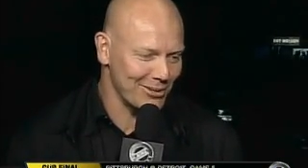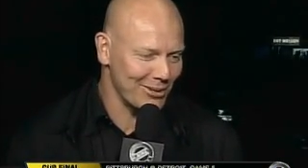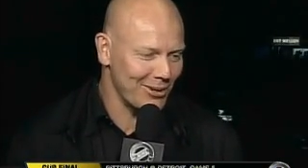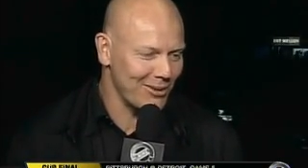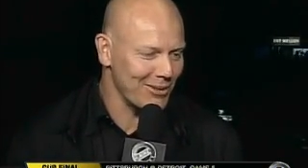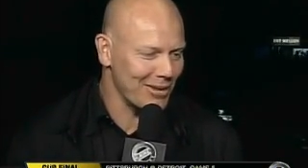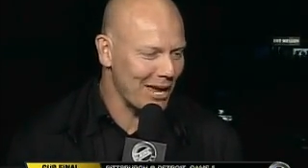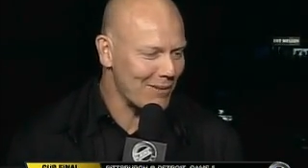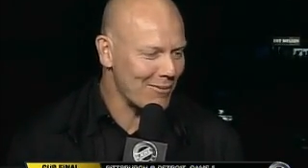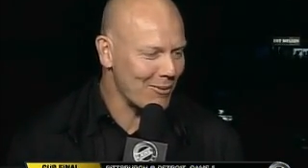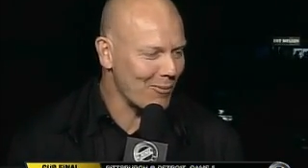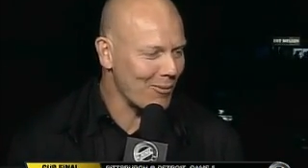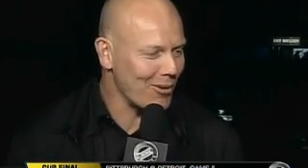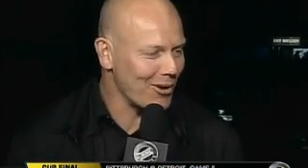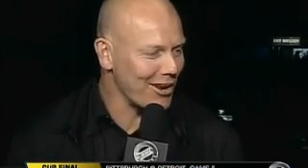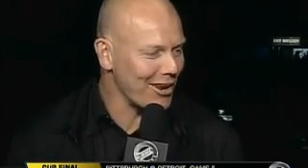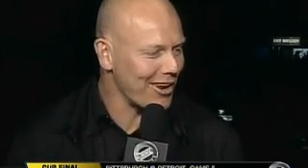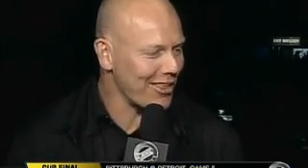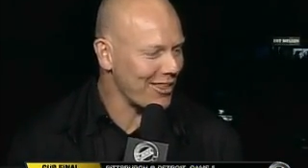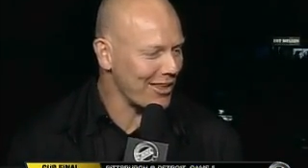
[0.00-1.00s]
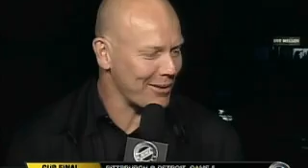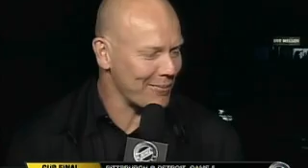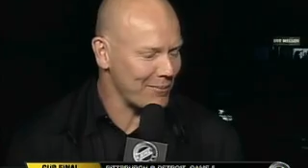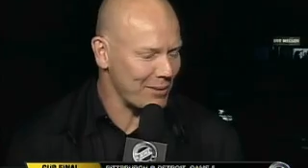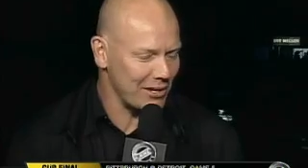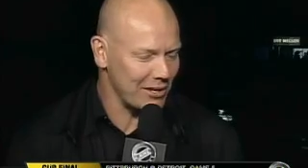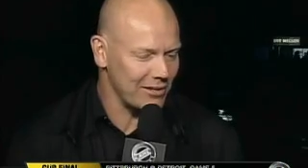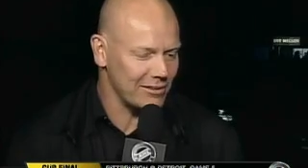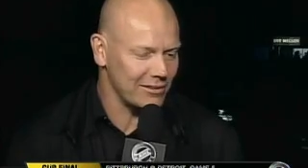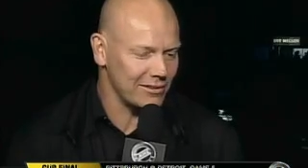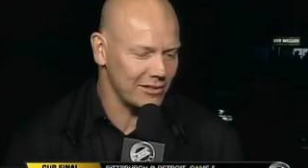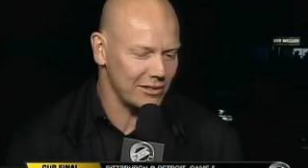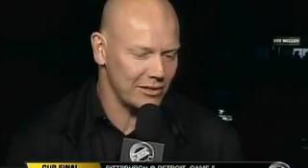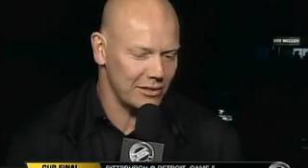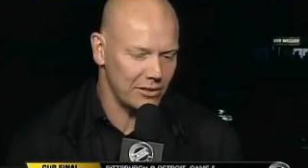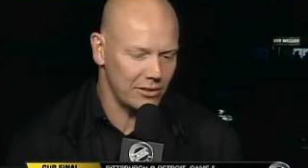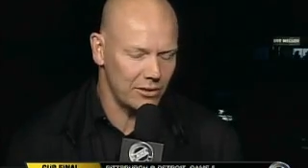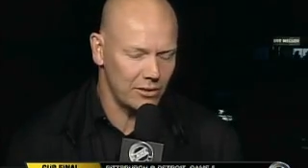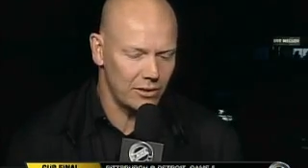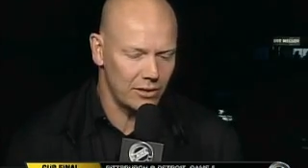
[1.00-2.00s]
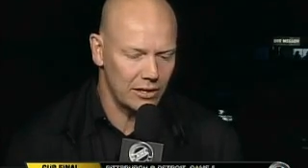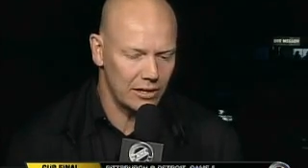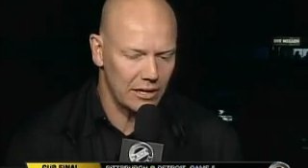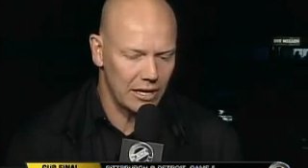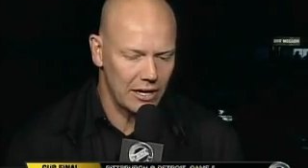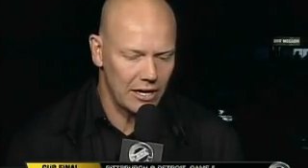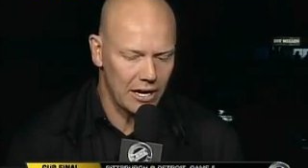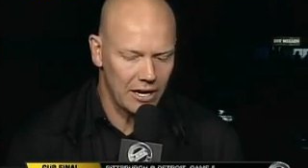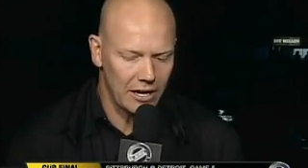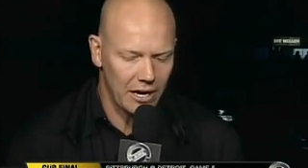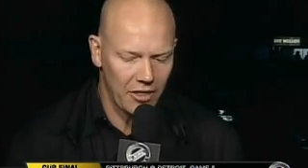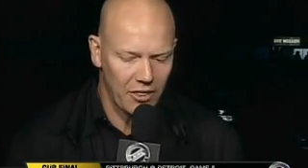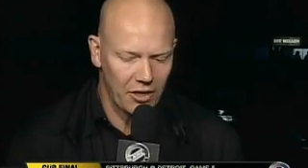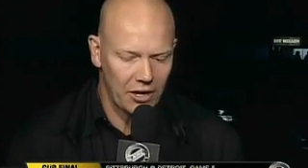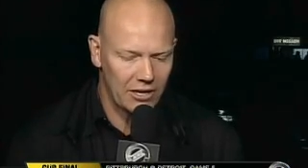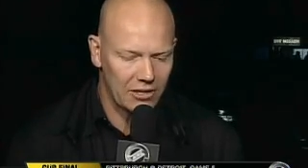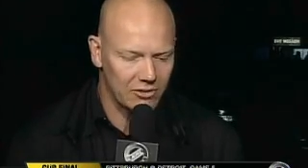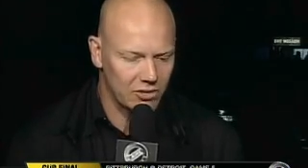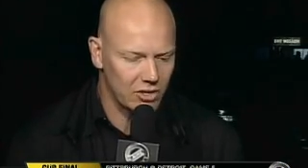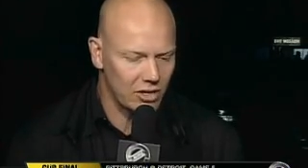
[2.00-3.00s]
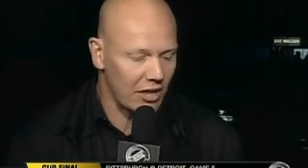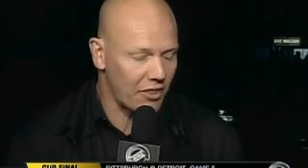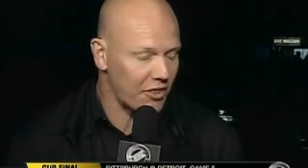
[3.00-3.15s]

You know, they haven't won anything, but you know, I think it's good.